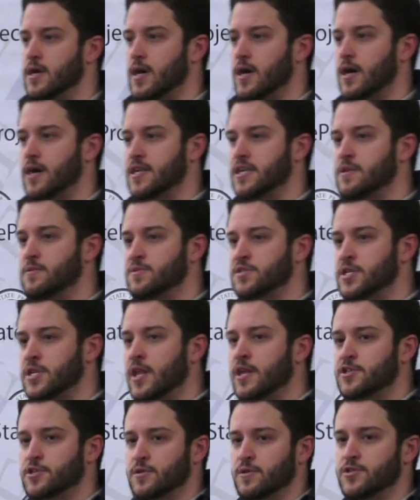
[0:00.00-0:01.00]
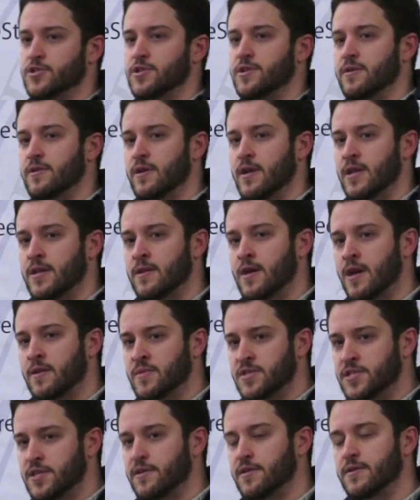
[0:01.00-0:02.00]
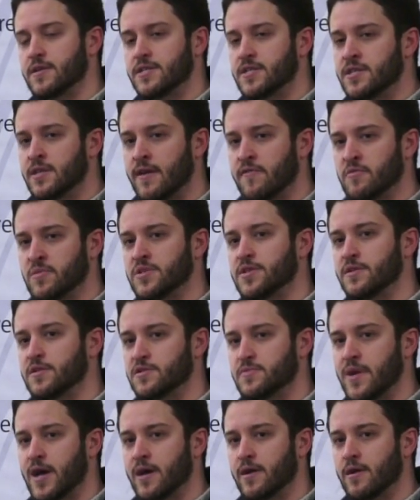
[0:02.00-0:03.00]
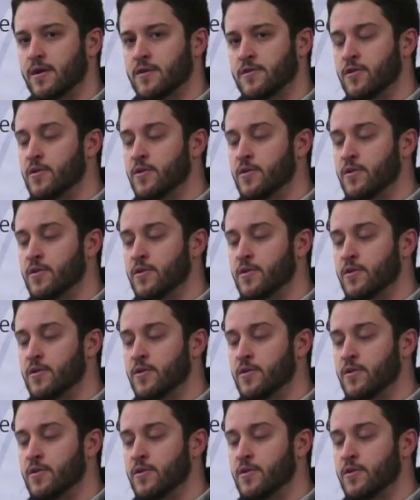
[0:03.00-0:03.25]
Uh, he was an electrical engineer and not a material, he didn't have a materials background.